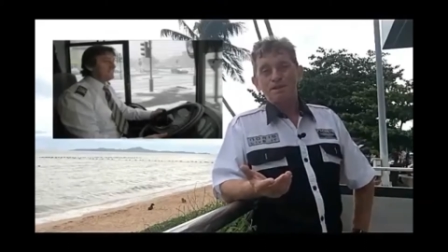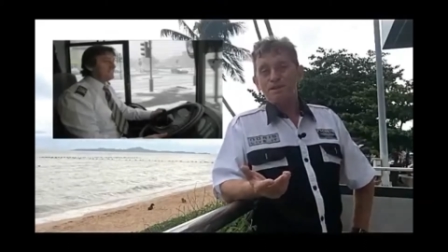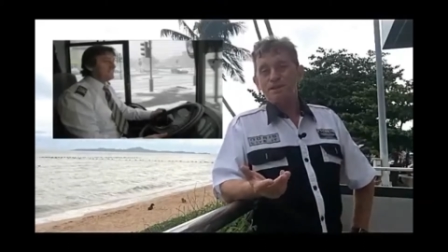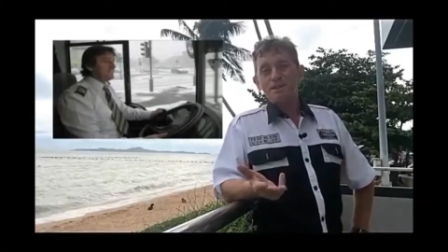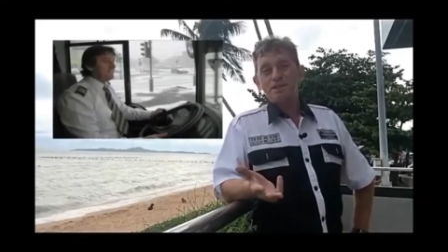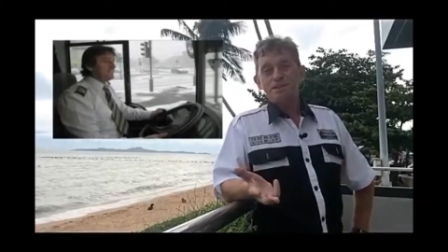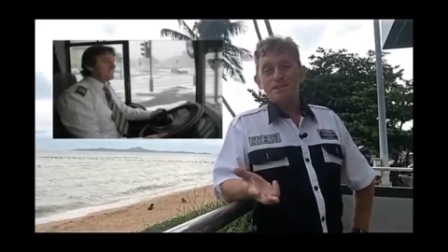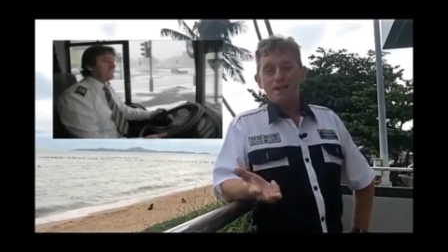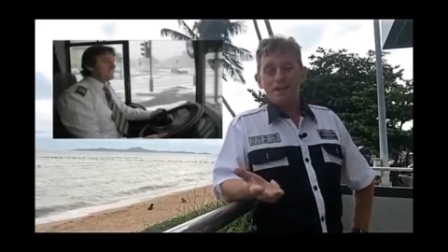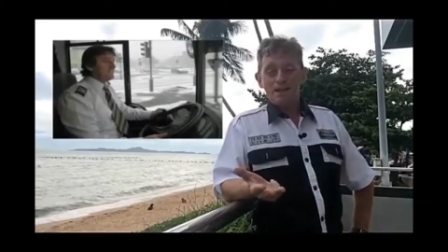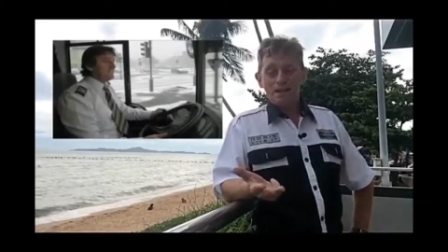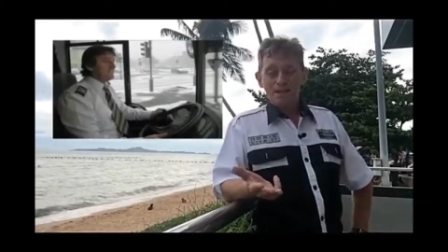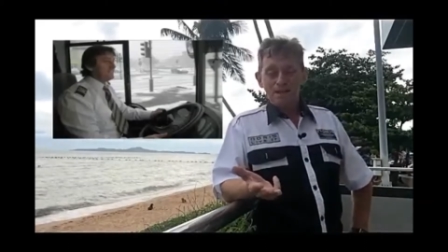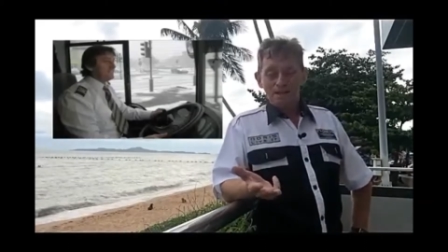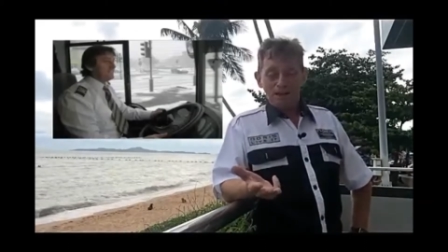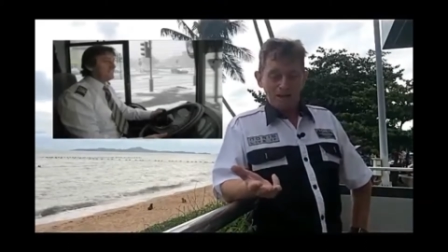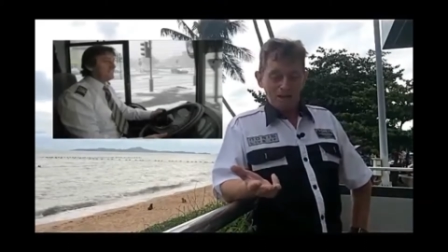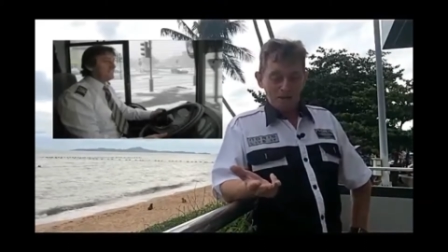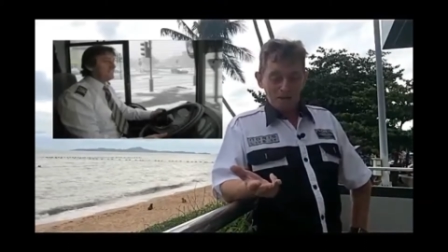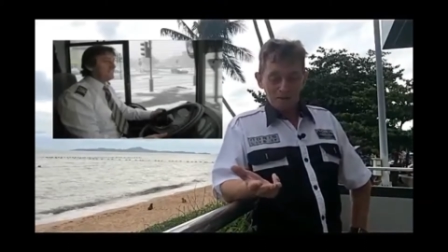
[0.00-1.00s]

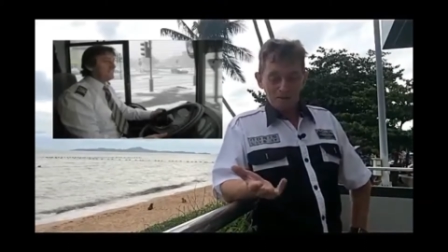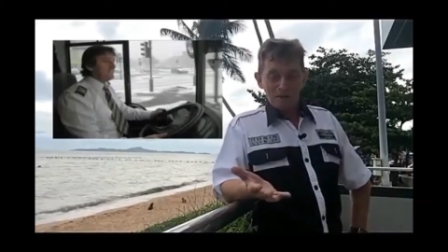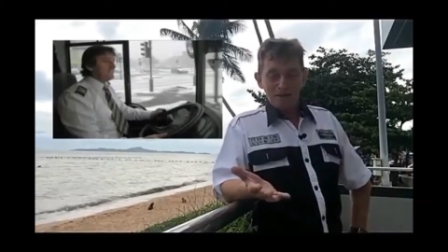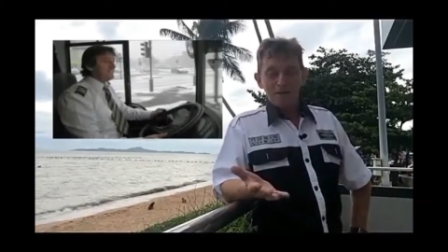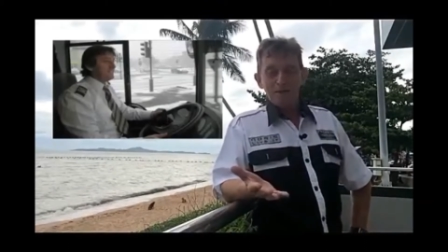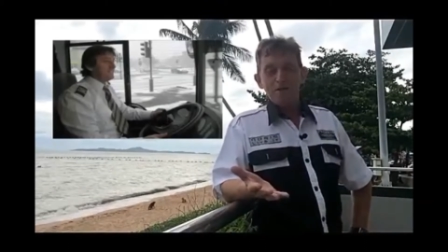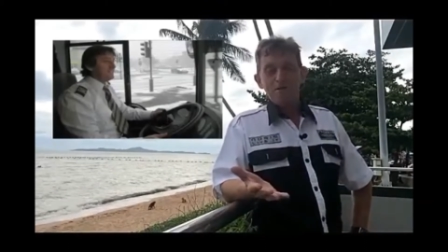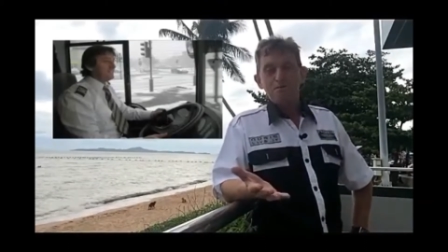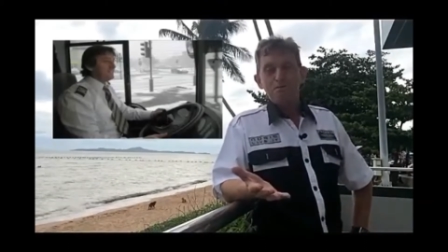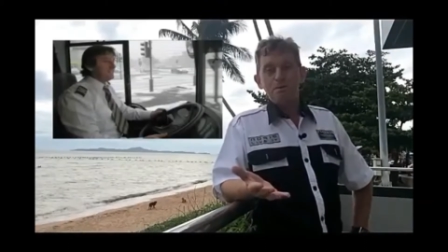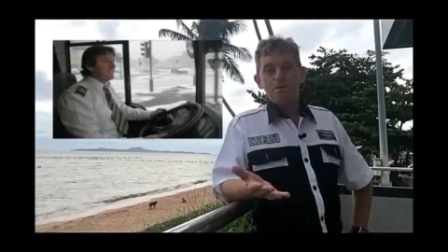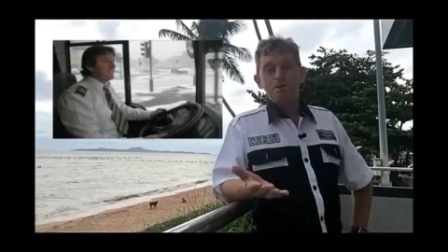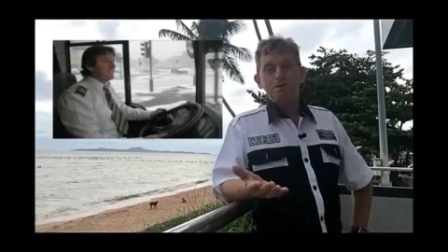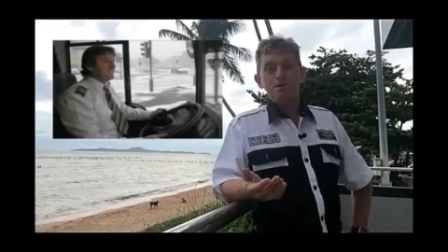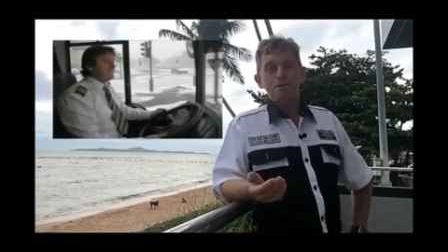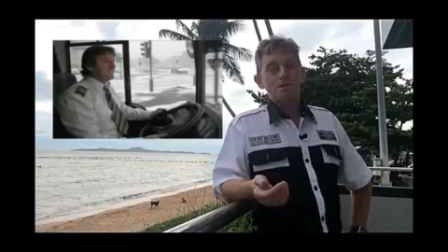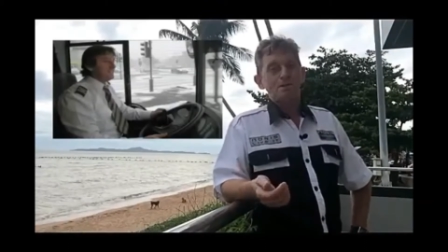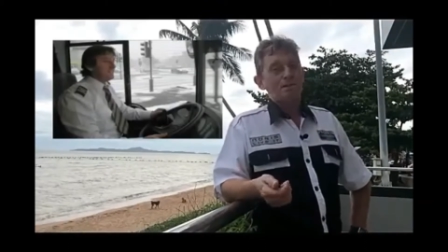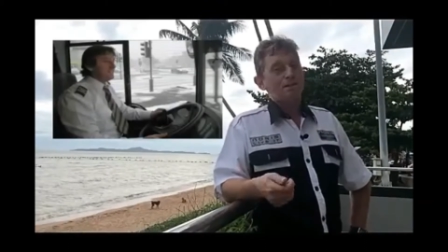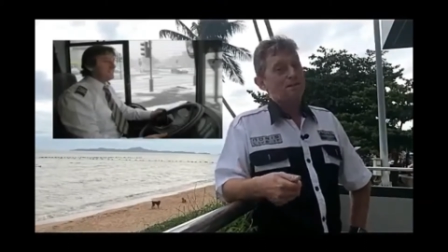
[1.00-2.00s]
DJ and a radio
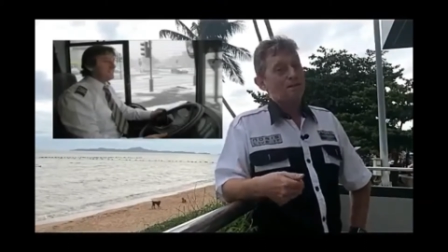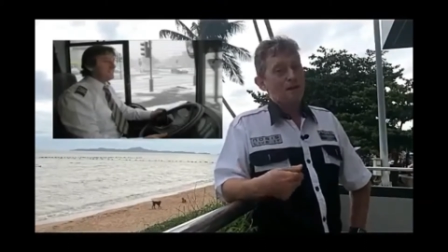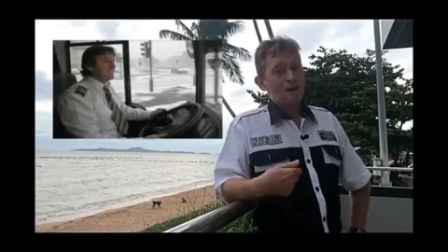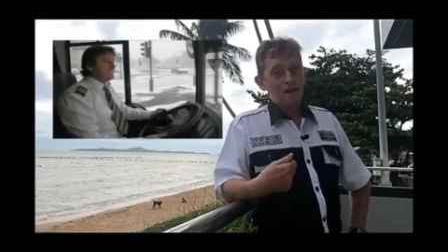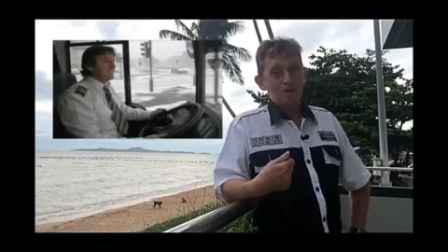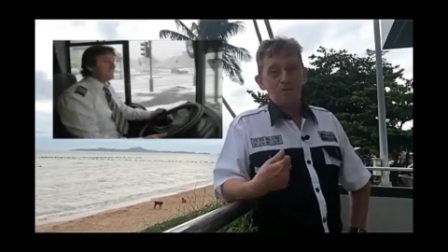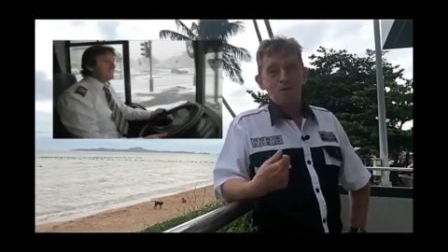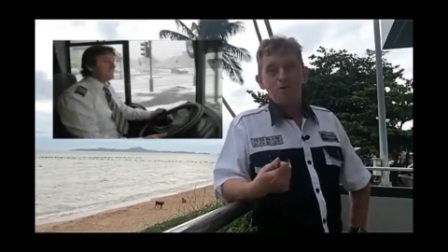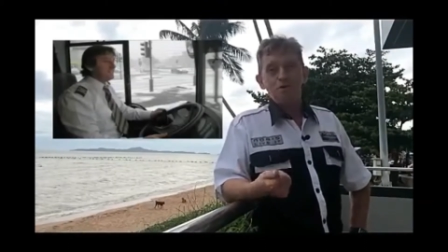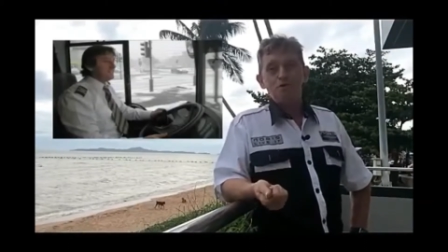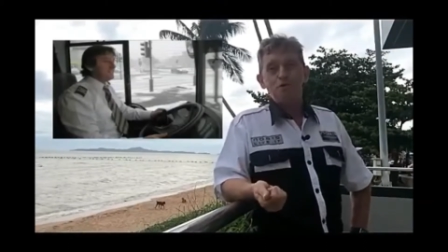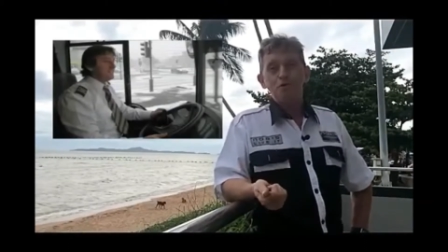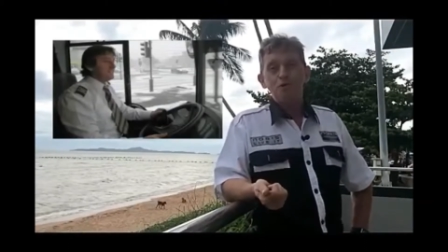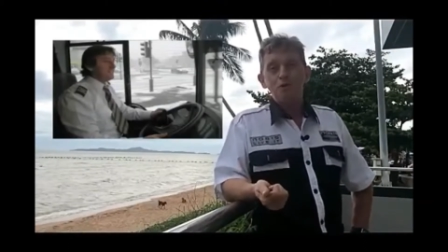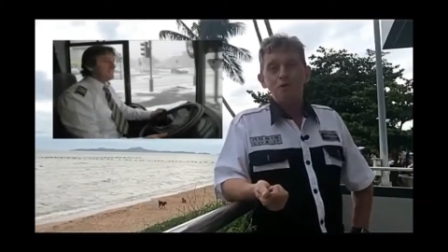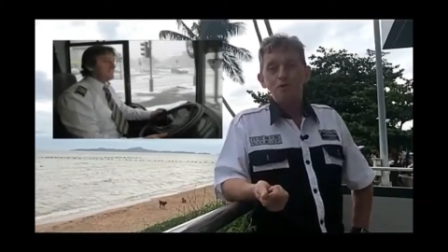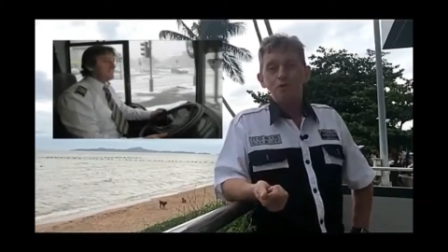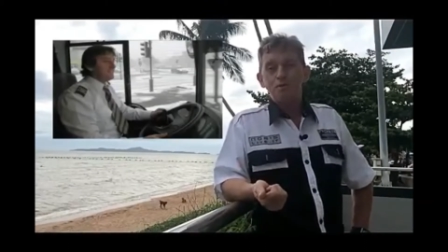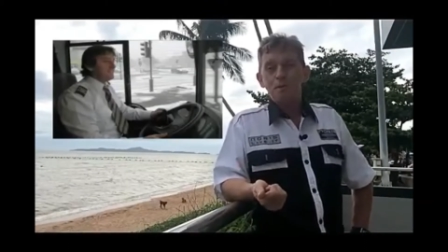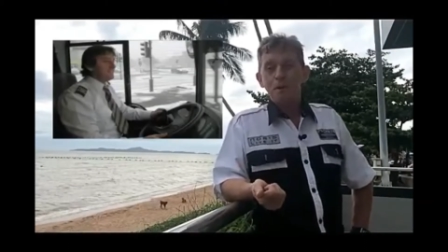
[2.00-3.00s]
person. I wrote for
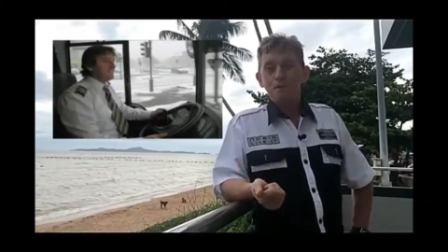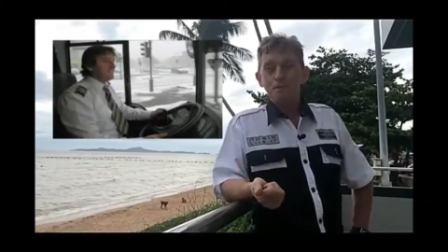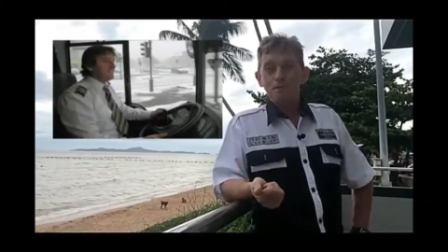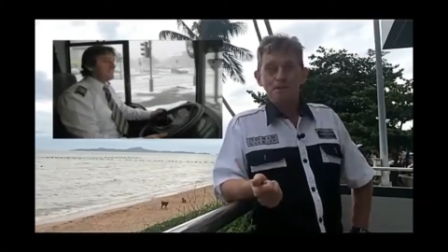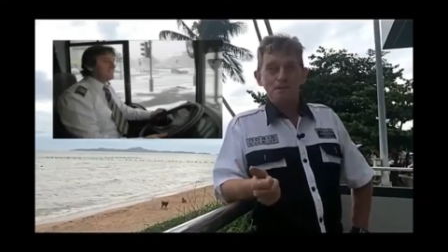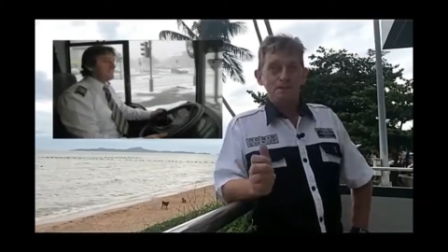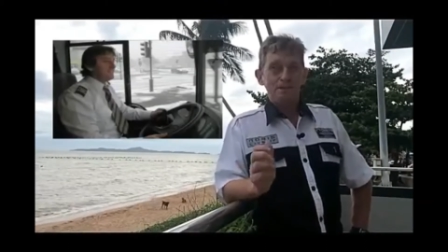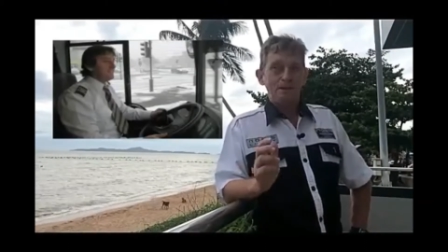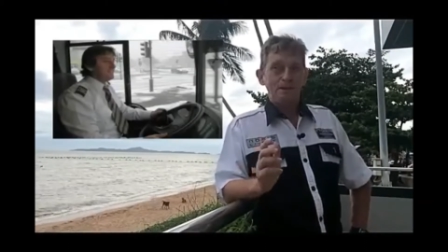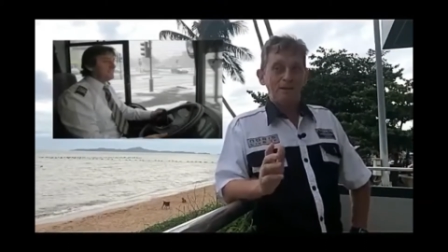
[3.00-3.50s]
newspapers.